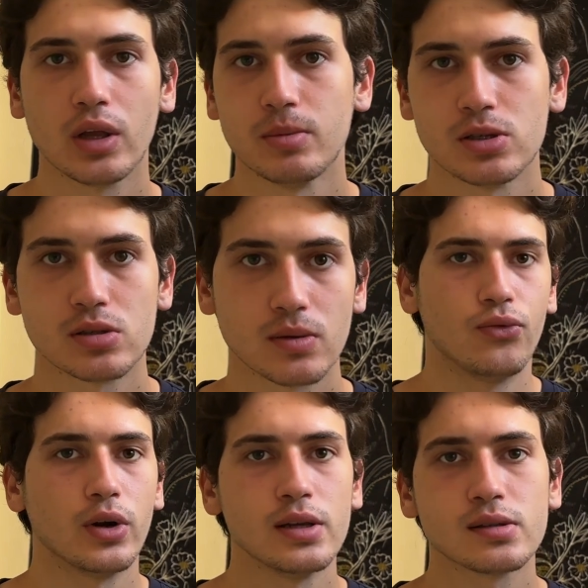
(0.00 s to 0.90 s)
images.
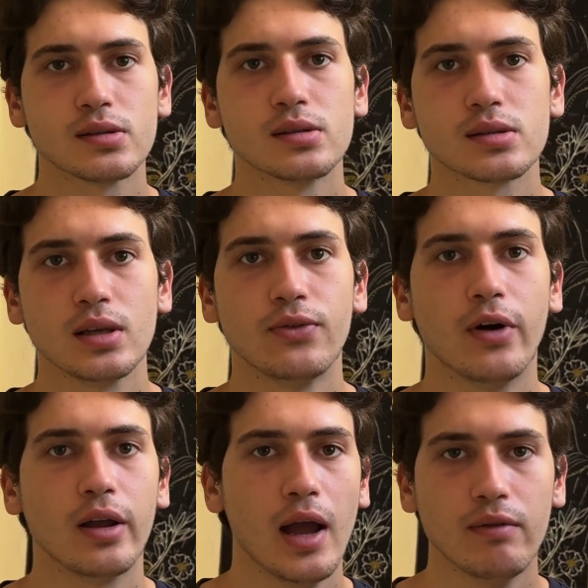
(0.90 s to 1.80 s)
For instance, if
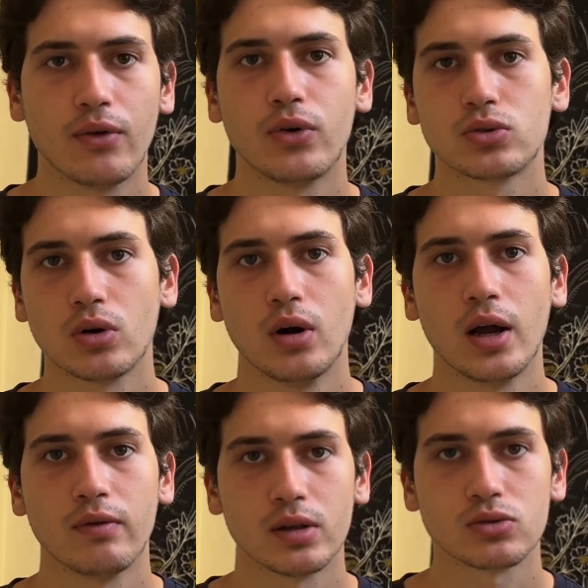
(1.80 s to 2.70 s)
I have a photo
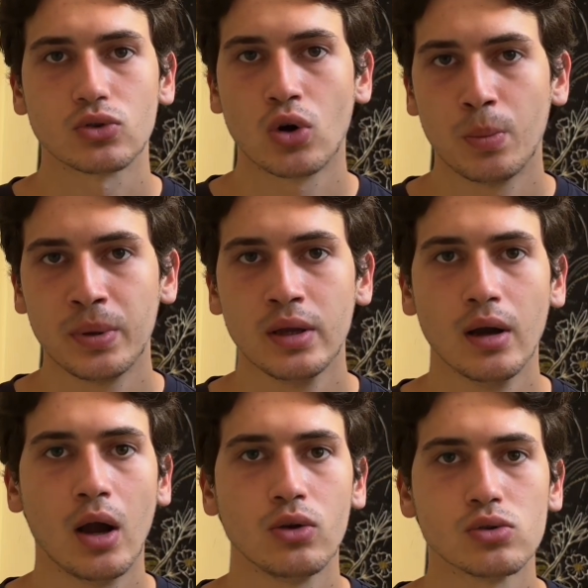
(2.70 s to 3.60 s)
I want to copy,
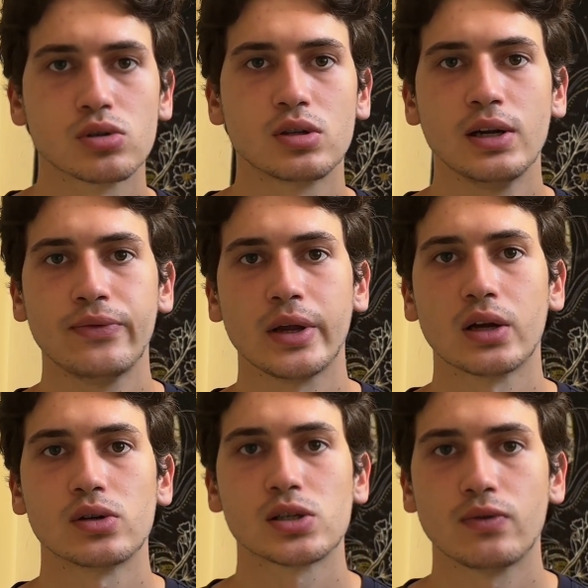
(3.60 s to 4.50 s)
I use 3
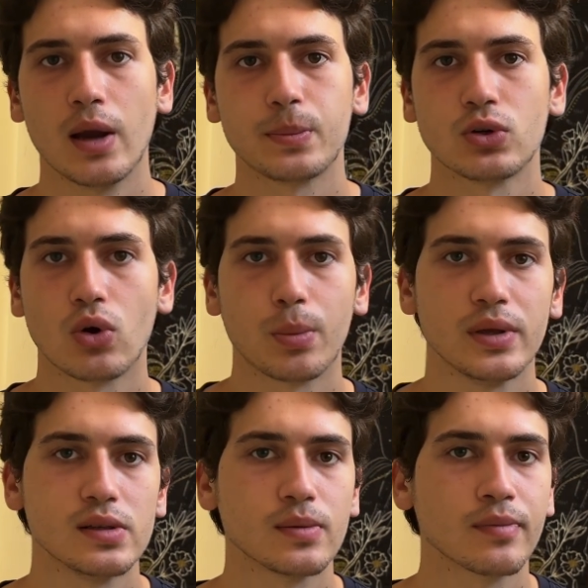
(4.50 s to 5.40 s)
finger swipe to copy
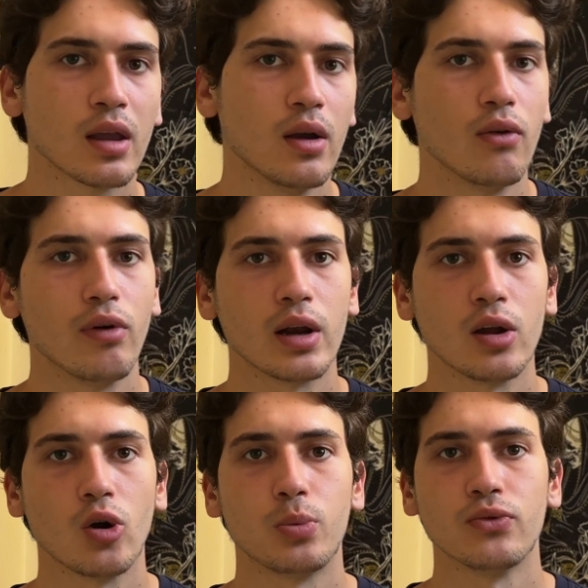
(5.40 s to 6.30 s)
it. When
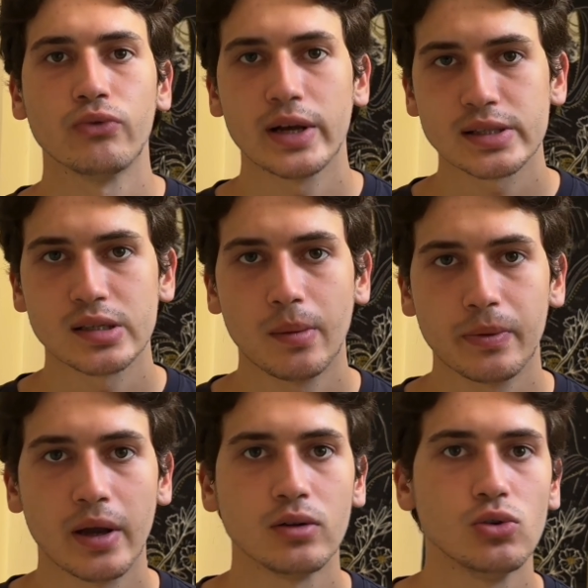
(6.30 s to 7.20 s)
I open WhatsApp
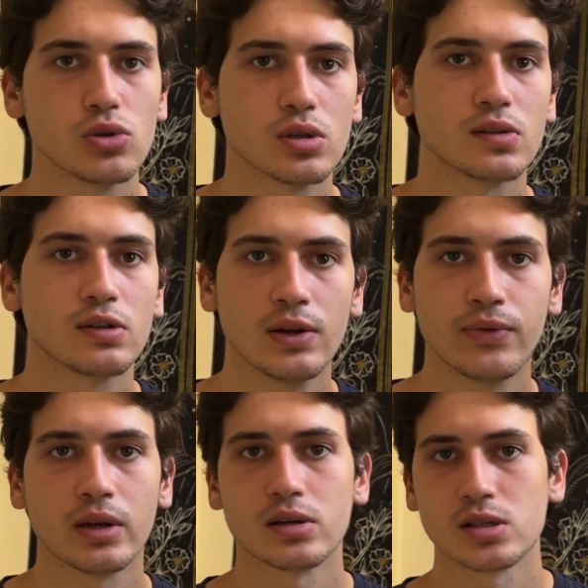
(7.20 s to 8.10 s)
and use a 3
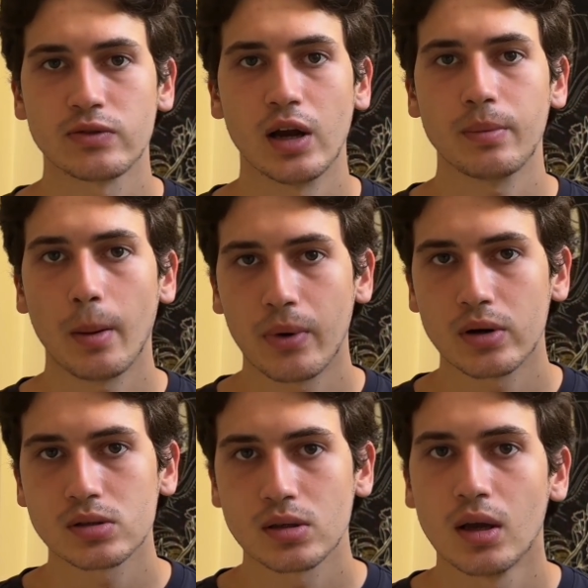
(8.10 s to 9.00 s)
finger swipe
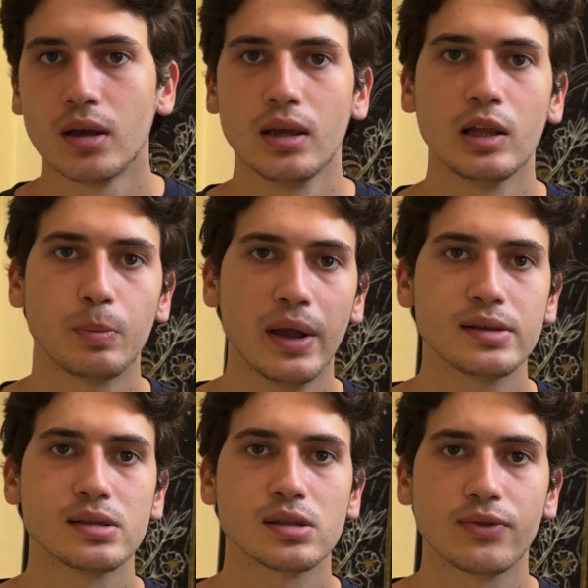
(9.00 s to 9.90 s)
apart, it
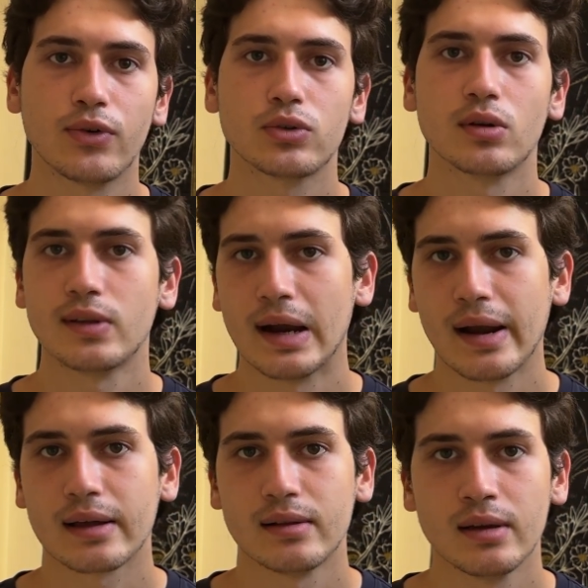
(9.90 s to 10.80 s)
pastes the photo
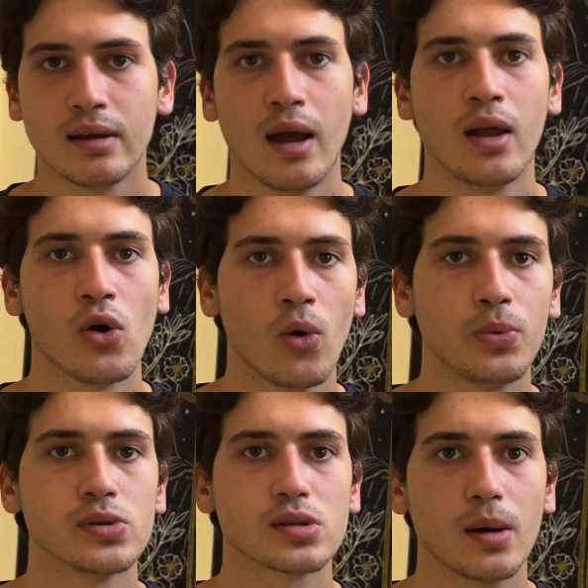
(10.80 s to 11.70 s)
directly and
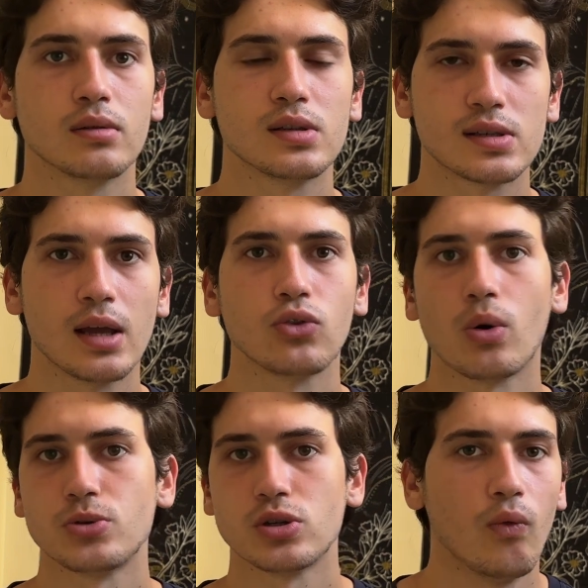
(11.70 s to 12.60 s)
opens up the send
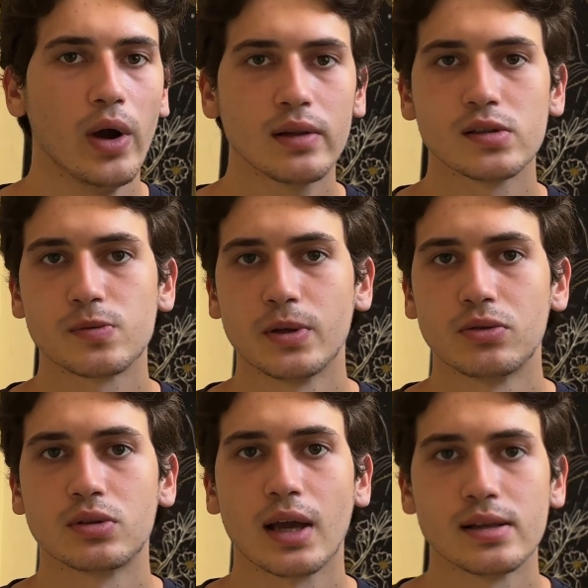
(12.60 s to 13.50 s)
option. While this
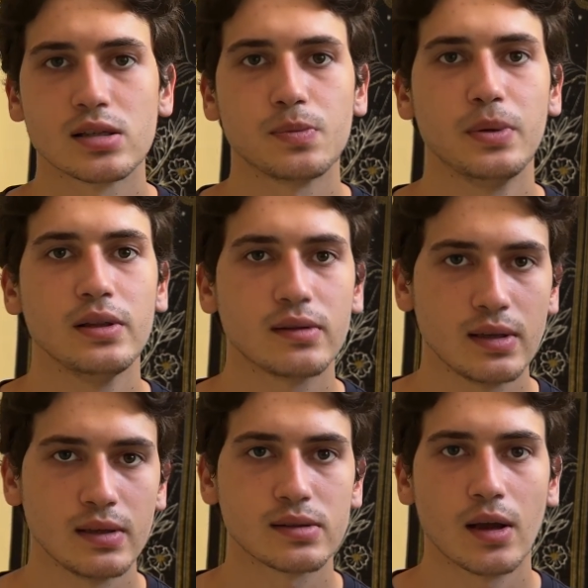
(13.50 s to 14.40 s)
method can speed
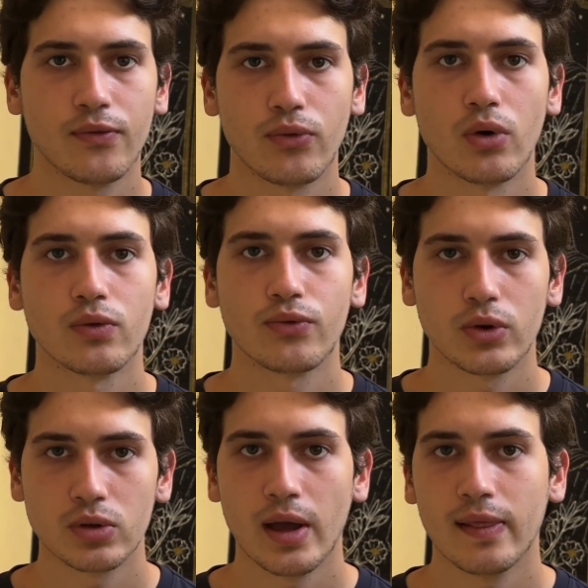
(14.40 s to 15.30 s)
things up for
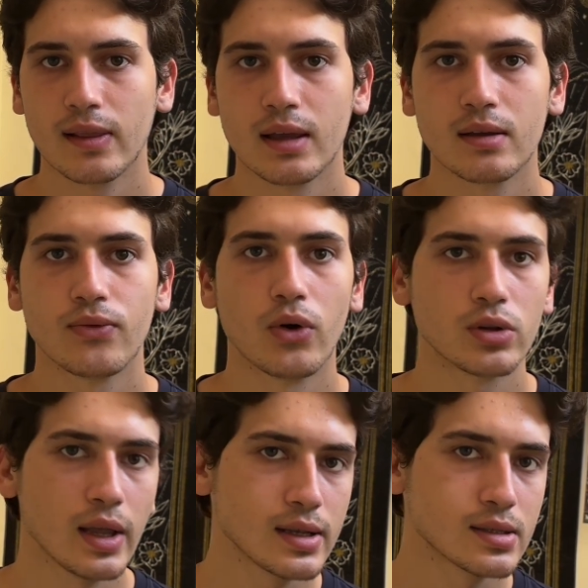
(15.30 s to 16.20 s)
photo handling, for
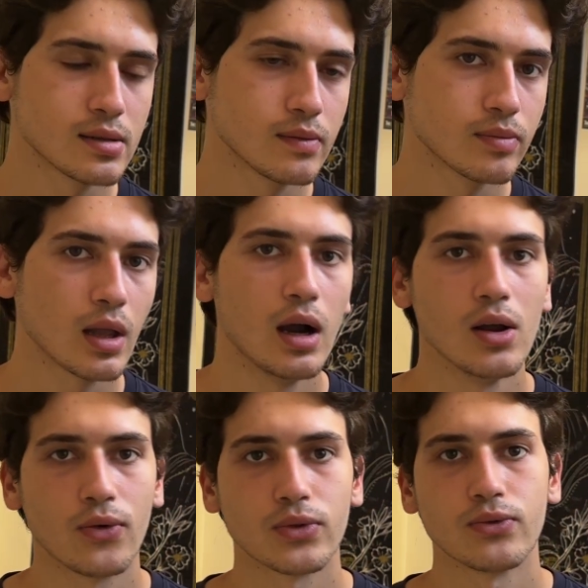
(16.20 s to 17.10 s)
text, I
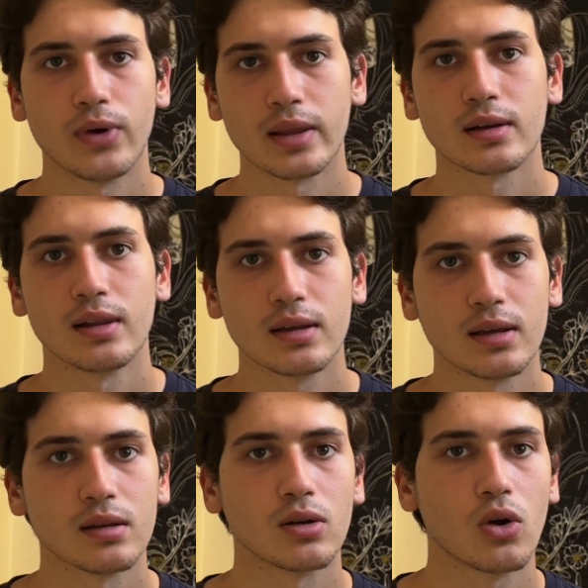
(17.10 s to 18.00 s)
often find
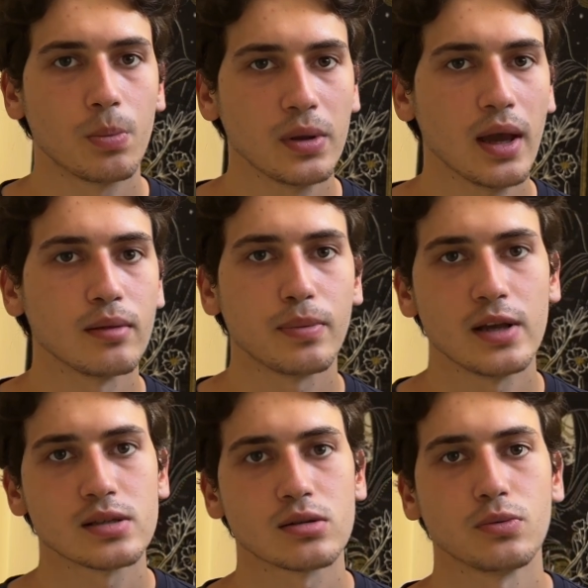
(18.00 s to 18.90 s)
clicking to copy and
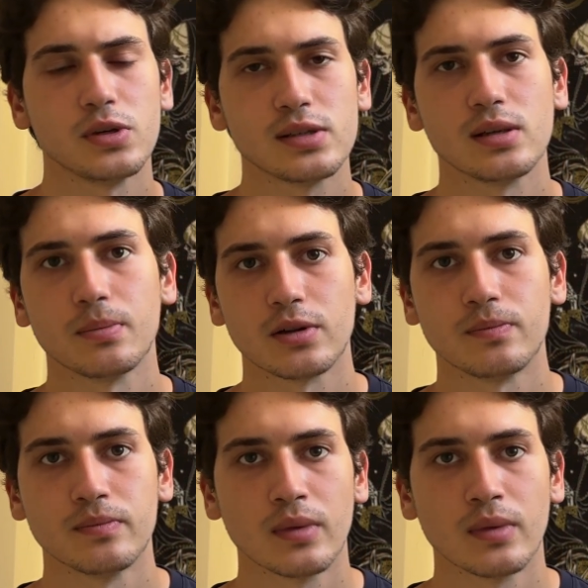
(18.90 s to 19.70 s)
paste to be simpler.